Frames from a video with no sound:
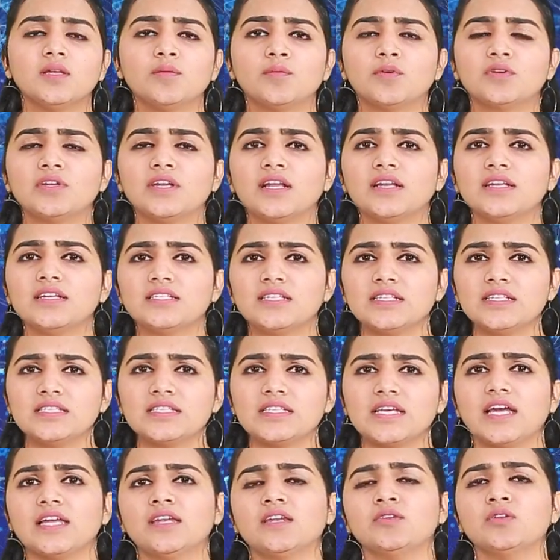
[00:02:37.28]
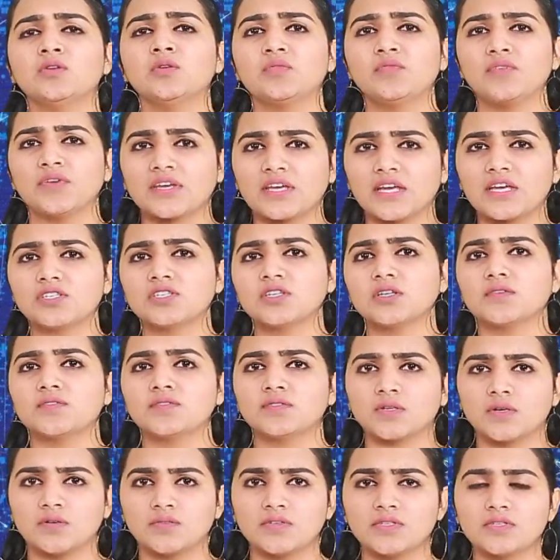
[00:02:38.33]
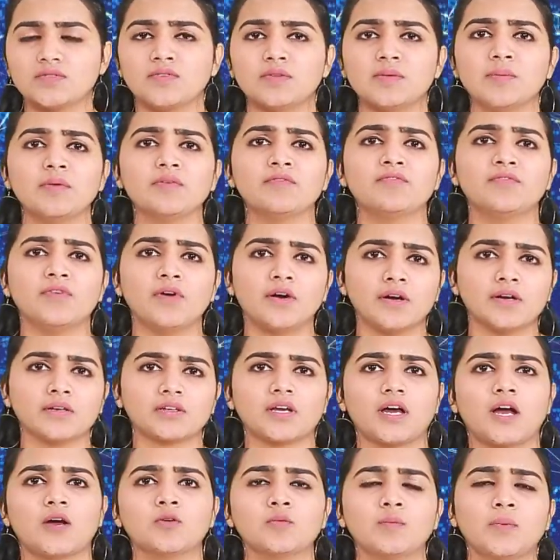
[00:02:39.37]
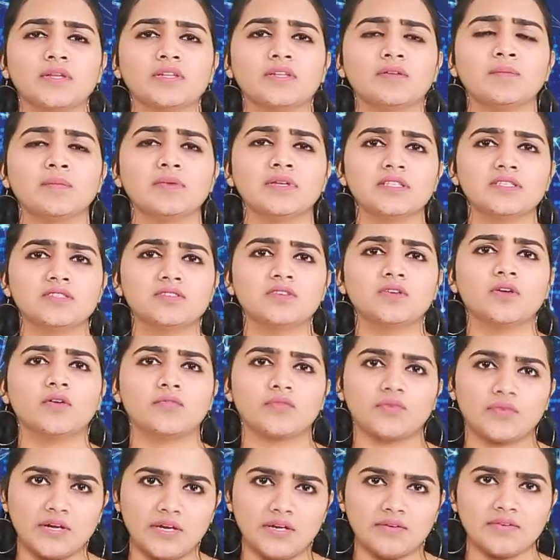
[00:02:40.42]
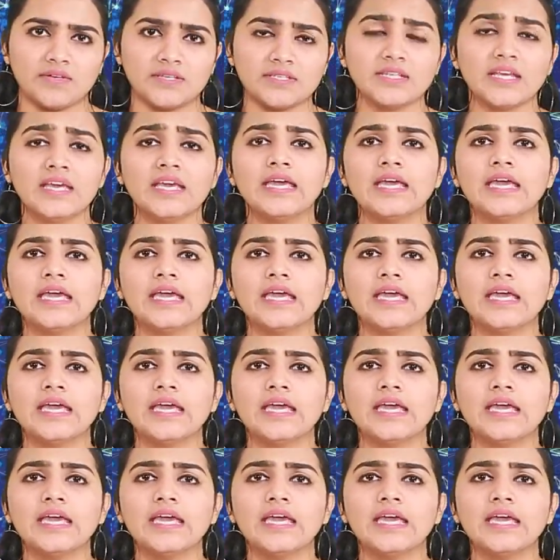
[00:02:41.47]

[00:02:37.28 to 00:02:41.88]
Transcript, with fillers: The modalities and unification of service will be worked out by the Ministry of Railways